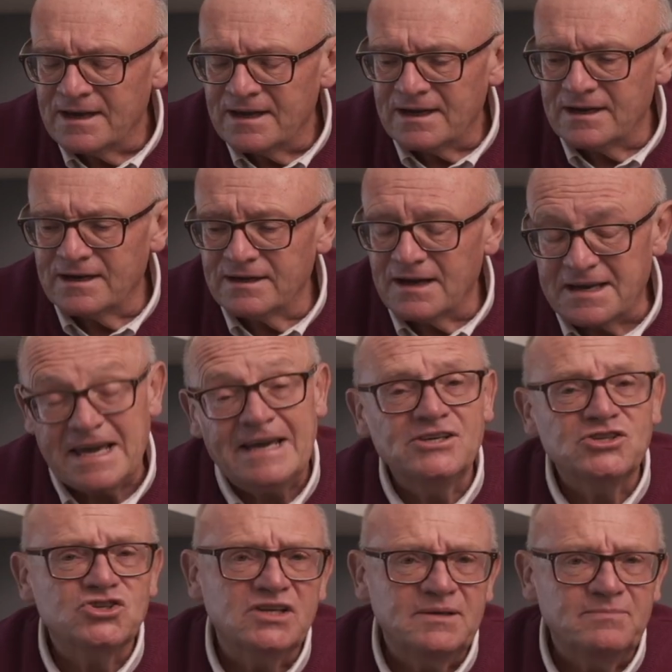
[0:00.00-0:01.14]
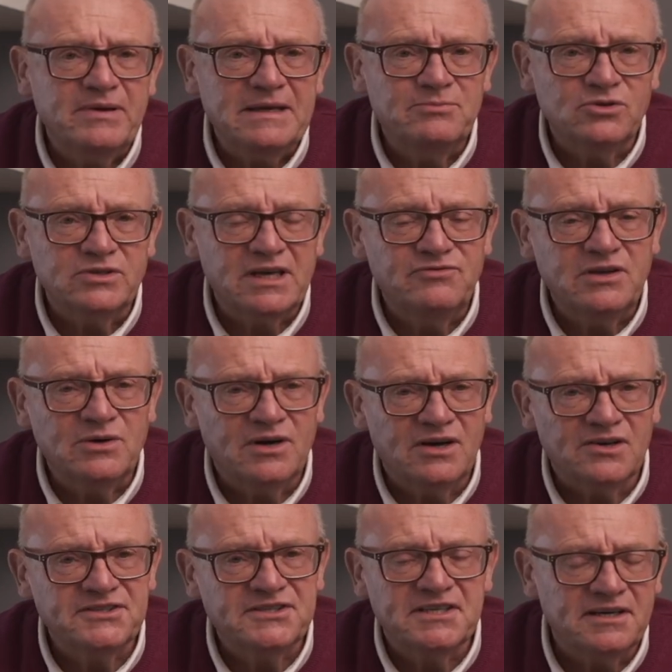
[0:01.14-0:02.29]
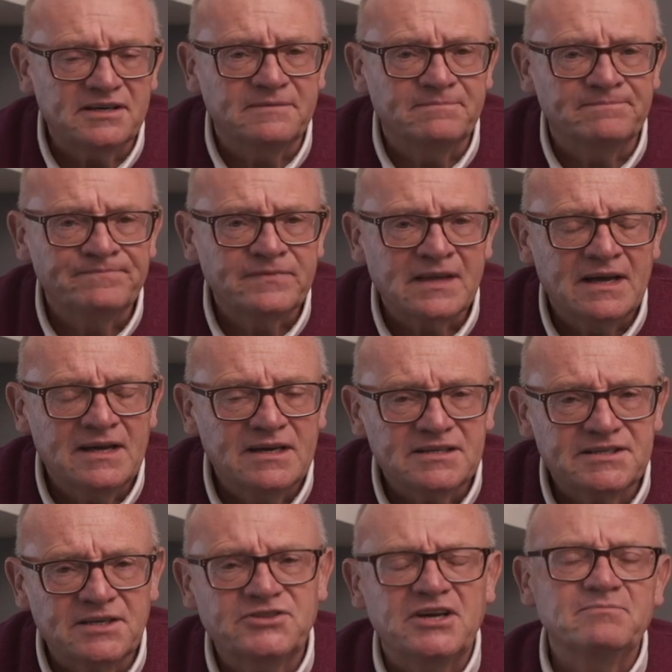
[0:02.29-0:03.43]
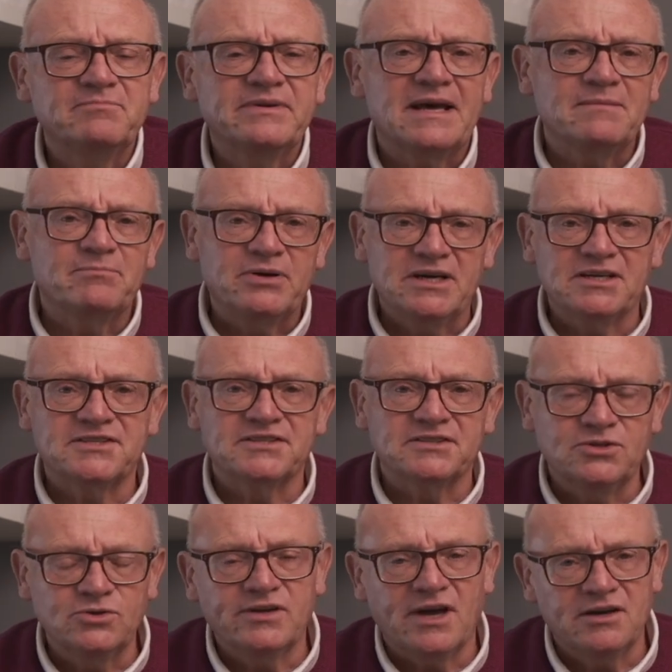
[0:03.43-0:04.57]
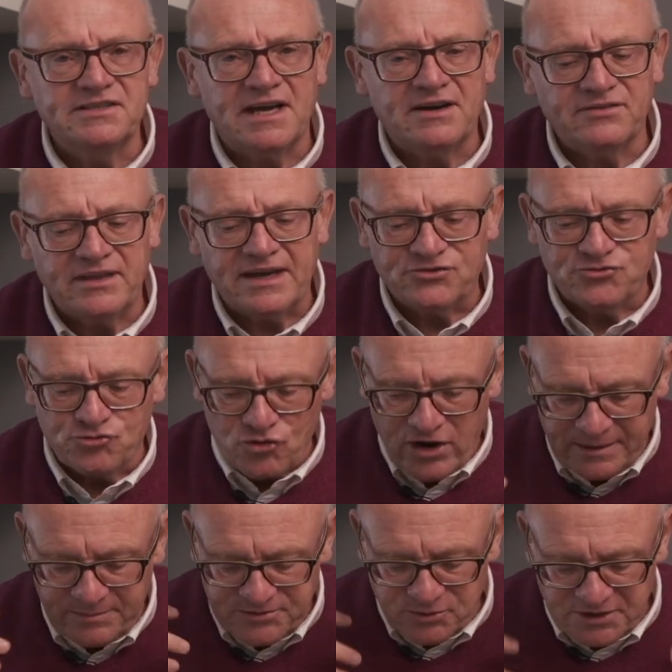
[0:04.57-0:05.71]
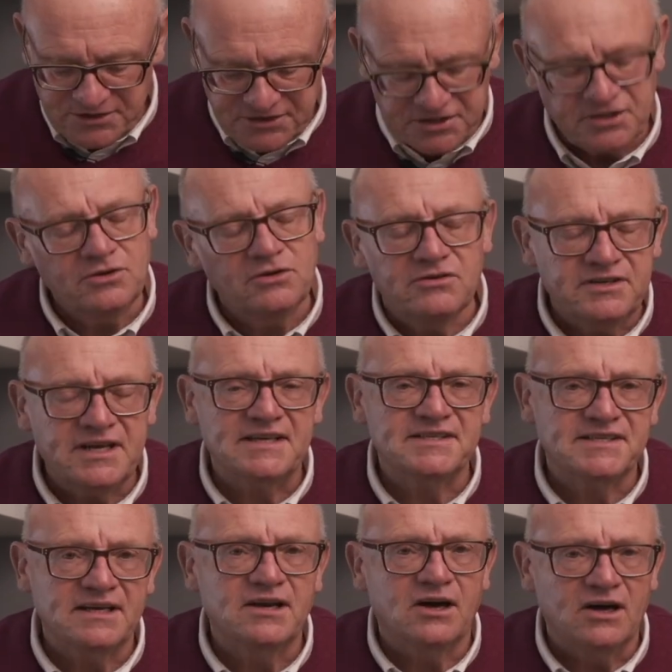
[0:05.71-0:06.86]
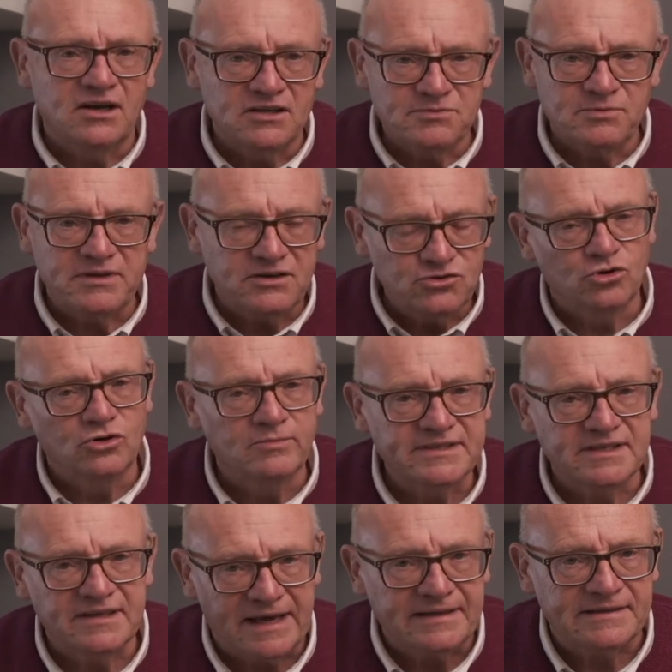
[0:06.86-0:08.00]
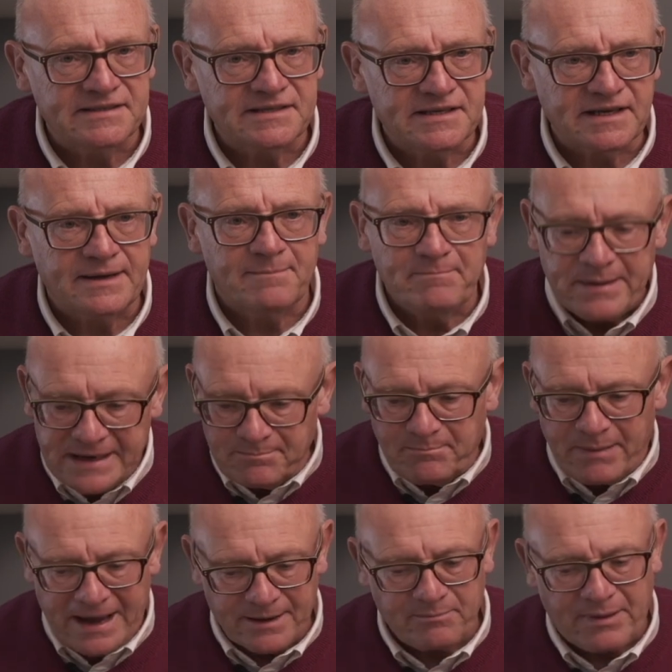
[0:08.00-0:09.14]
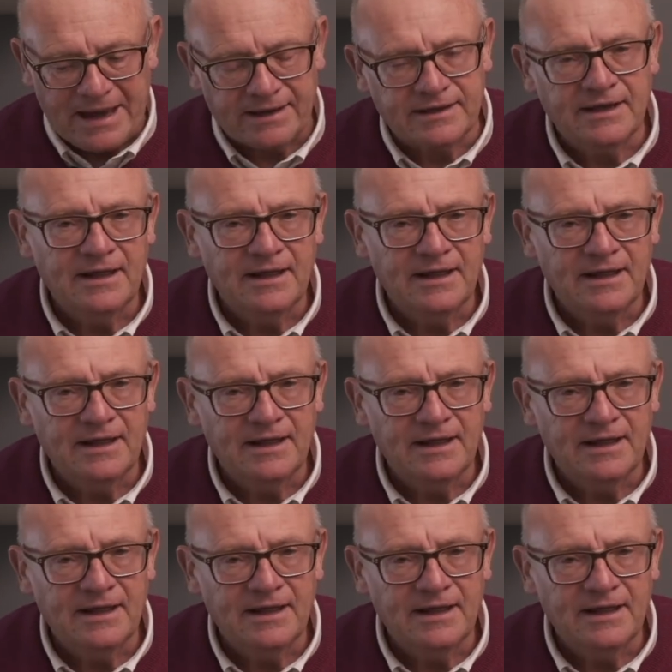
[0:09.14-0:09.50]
Uh, occasionally, people give you a hard time. So don't be that person who goes out there draped with two DSLRs with enormous lenses and a big backpack